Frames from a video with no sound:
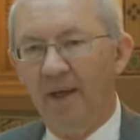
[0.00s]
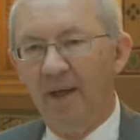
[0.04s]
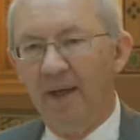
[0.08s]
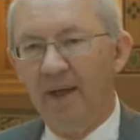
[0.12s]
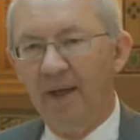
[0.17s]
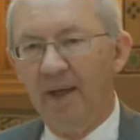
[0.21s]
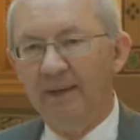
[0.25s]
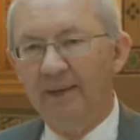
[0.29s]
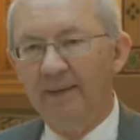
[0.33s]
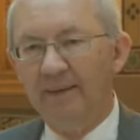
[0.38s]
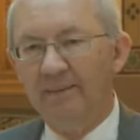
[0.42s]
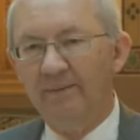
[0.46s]

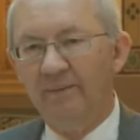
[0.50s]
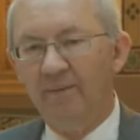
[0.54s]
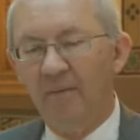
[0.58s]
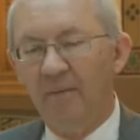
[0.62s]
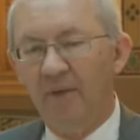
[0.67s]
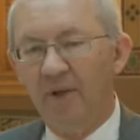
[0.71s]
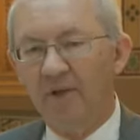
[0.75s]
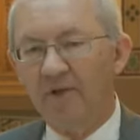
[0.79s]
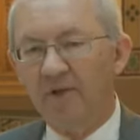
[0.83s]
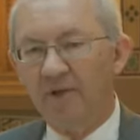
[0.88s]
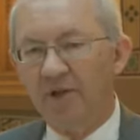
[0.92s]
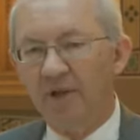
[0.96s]
And
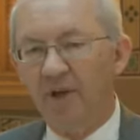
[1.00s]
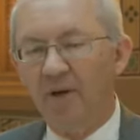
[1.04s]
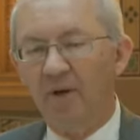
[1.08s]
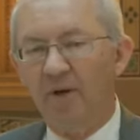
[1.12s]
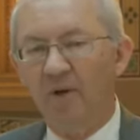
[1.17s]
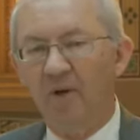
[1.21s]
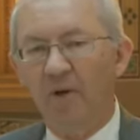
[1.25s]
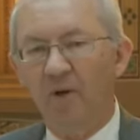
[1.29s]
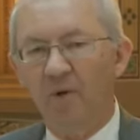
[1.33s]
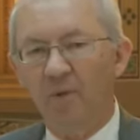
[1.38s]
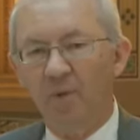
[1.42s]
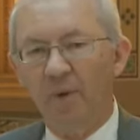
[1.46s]
this
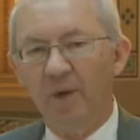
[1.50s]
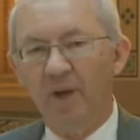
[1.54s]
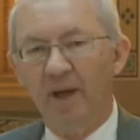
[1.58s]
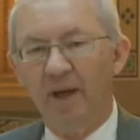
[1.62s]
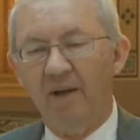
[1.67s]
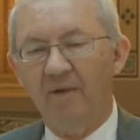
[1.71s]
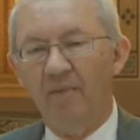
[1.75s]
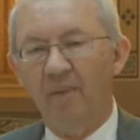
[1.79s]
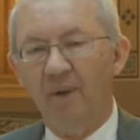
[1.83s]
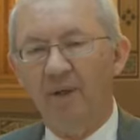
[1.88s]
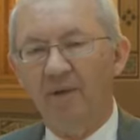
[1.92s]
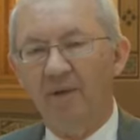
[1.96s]
year we
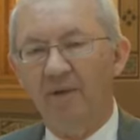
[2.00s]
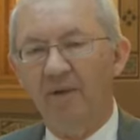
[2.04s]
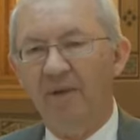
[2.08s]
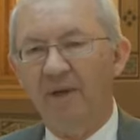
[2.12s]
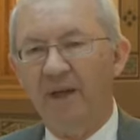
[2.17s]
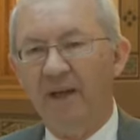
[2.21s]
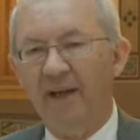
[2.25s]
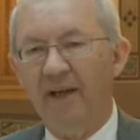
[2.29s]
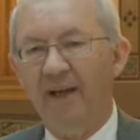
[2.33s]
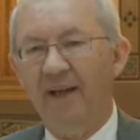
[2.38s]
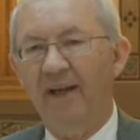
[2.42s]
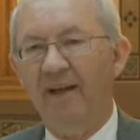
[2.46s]
have been
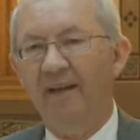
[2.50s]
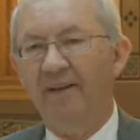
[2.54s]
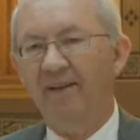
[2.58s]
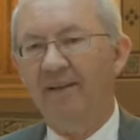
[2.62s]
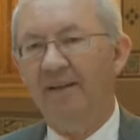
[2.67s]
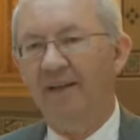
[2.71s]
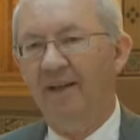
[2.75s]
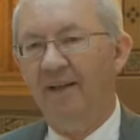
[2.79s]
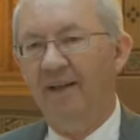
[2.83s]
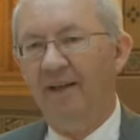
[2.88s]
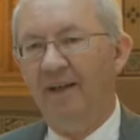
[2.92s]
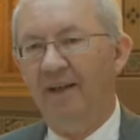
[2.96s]
looking at
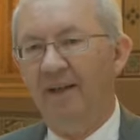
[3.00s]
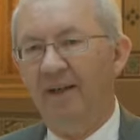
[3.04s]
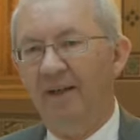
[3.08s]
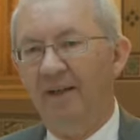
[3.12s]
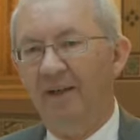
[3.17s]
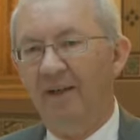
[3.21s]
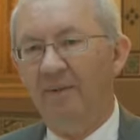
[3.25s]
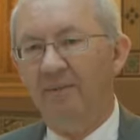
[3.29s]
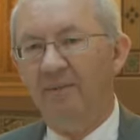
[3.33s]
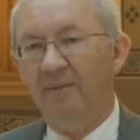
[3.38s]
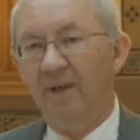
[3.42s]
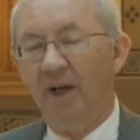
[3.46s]

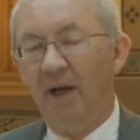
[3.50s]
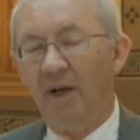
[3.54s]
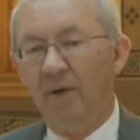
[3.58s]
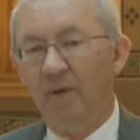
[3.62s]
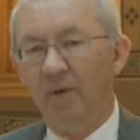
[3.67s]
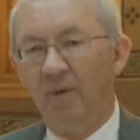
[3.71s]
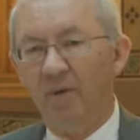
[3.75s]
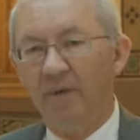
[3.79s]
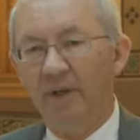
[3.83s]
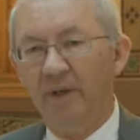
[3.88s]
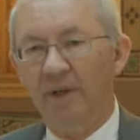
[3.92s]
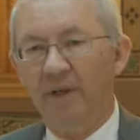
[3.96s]
uh, not
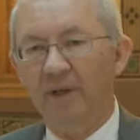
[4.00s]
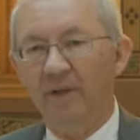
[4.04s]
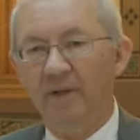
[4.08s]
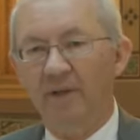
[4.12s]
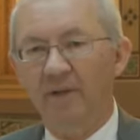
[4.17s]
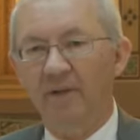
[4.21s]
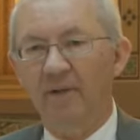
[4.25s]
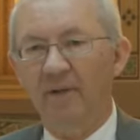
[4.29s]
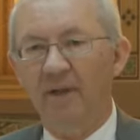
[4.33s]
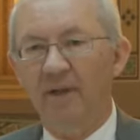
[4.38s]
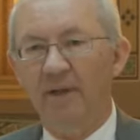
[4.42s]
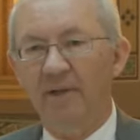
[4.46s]
only
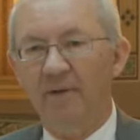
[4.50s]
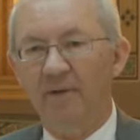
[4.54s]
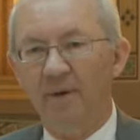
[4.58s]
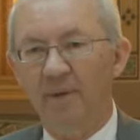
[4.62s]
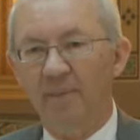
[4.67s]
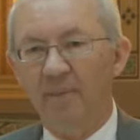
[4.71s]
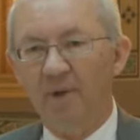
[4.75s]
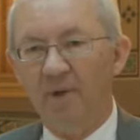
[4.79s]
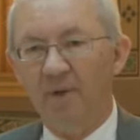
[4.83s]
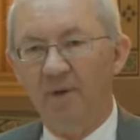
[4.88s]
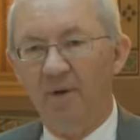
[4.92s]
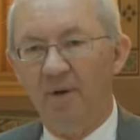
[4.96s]
the
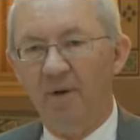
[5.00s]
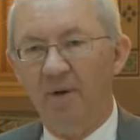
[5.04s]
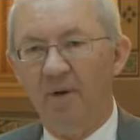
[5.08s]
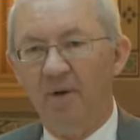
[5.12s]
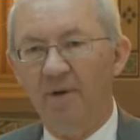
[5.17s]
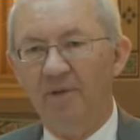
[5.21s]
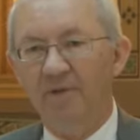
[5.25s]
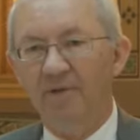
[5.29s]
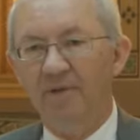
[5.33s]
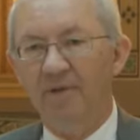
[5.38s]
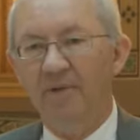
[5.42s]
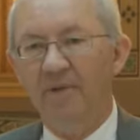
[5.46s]
criminal
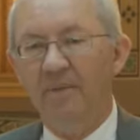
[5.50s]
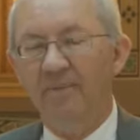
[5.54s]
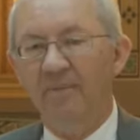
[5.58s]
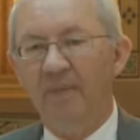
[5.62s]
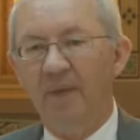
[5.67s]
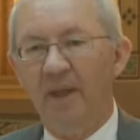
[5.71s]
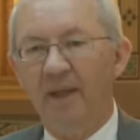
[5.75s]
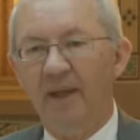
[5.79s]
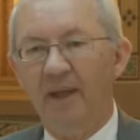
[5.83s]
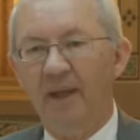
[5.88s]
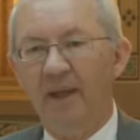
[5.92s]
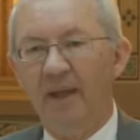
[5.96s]
laws
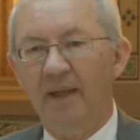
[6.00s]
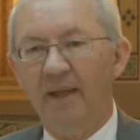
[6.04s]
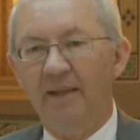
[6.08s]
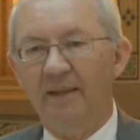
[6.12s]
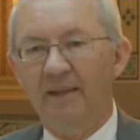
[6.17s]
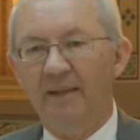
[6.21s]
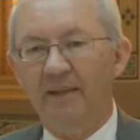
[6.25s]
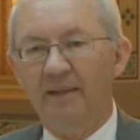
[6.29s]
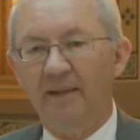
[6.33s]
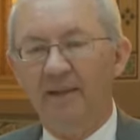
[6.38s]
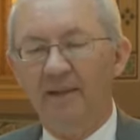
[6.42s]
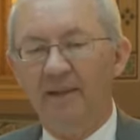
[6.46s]

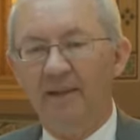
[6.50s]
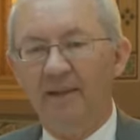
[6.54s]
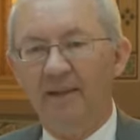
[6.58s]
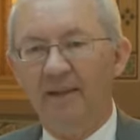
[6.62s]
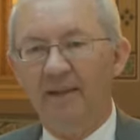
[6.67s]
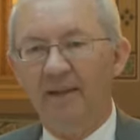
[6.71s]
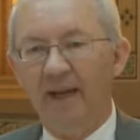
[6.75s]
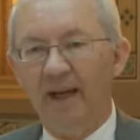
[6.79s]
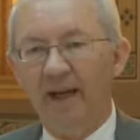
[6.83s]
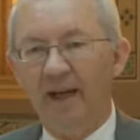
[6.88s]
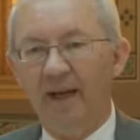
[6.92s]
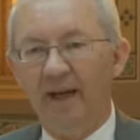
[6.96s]
and
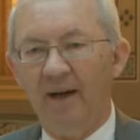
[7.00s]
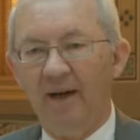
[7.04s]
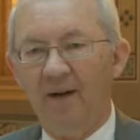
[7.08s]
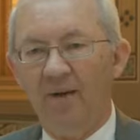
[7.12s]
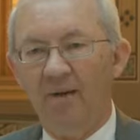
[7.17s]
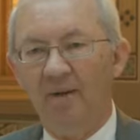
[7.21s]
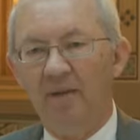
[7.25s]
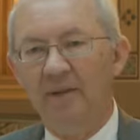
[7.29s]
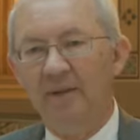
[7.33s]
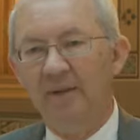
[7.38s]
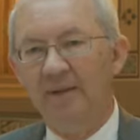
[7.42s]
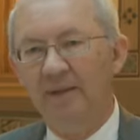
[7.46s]
uh,
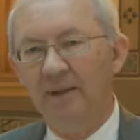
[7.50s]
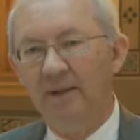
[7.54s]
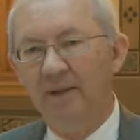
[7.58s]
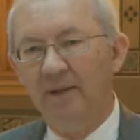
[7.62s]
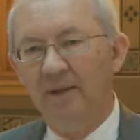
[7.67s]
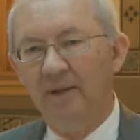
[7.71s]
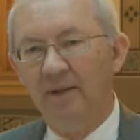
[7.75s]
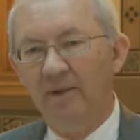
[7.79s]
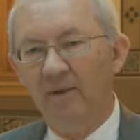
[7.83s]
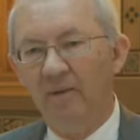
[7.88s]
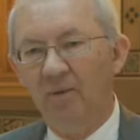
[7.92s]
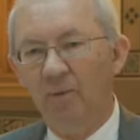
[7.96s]
how
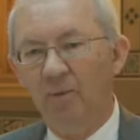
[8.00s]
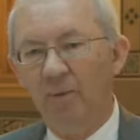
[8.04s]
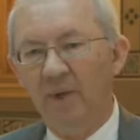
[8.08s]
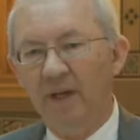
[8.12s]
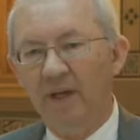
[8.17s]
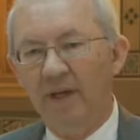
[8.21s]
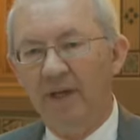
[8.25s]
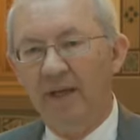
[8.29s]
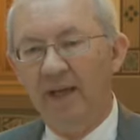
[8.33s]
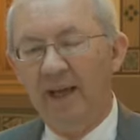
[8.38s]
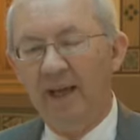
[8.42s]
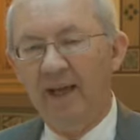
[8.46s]

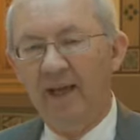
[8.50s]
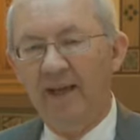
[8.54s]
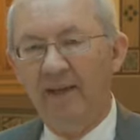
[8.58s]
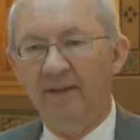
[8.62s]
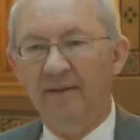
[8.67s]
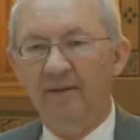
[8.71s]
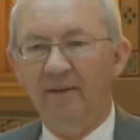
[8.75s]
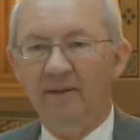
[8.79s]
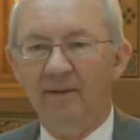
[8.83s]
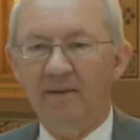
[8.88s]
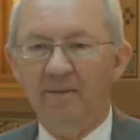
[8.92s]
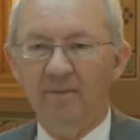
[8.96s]
we
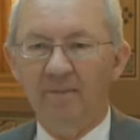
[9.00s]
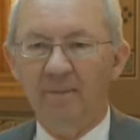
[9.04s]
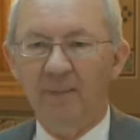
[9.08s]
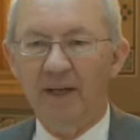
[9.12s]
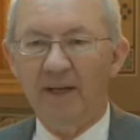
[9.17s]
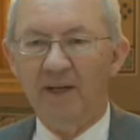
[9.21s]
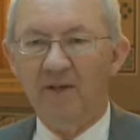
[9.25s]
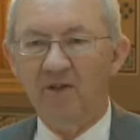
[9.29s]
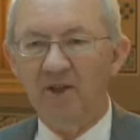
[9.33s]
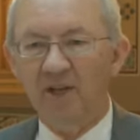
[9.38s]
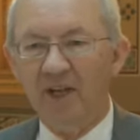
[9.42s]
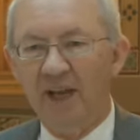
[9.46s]
can
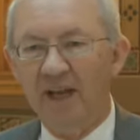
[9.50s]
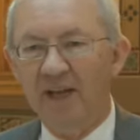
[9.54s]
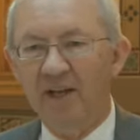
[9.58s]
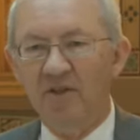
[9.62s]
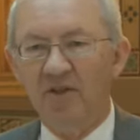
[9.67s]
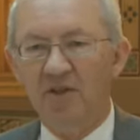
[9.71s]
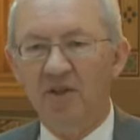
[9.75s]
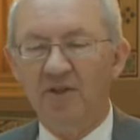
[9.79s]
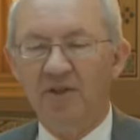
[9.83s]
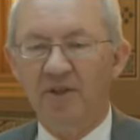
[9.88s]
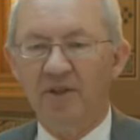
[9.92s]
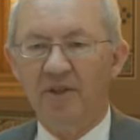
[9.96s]
make
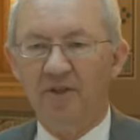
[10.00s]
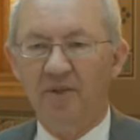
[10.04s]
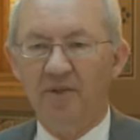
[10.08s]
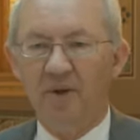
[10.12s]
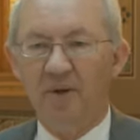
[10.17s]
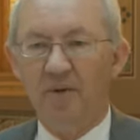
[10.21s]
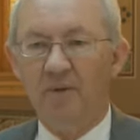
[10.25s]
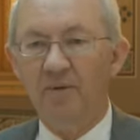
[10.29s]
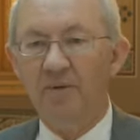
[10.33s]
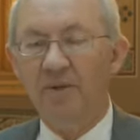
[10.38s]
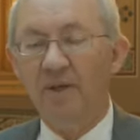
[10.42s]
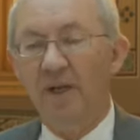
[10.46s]
changes in
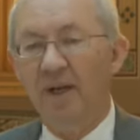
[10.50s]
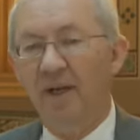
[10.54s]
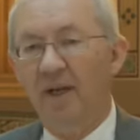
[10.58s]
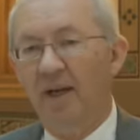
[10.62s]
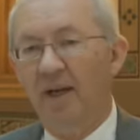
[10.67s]
those,